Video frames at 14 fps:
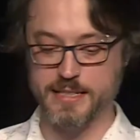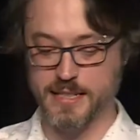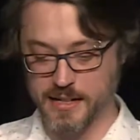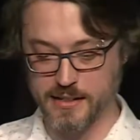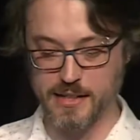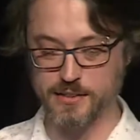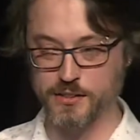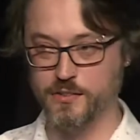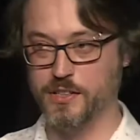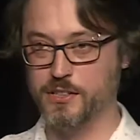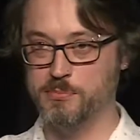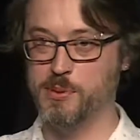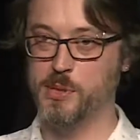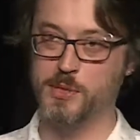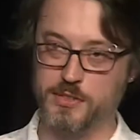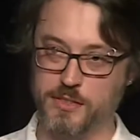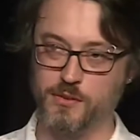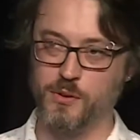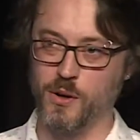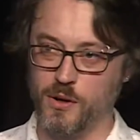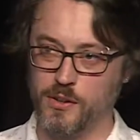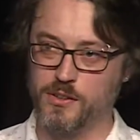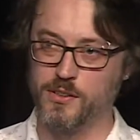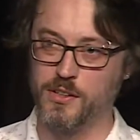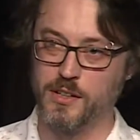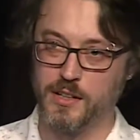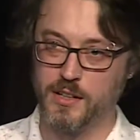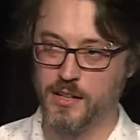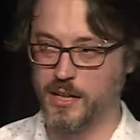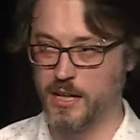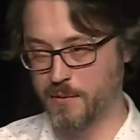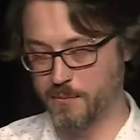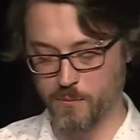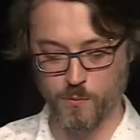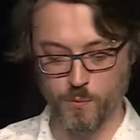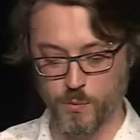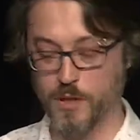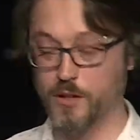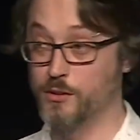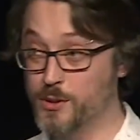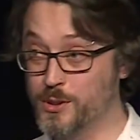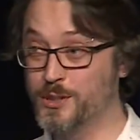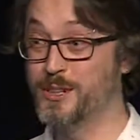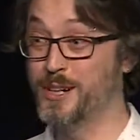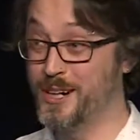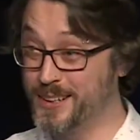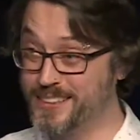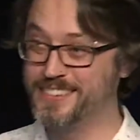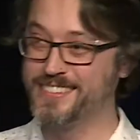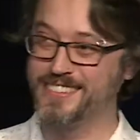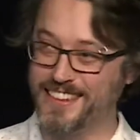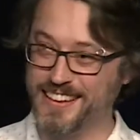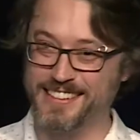That sort of explosive growth, whether it's good or not,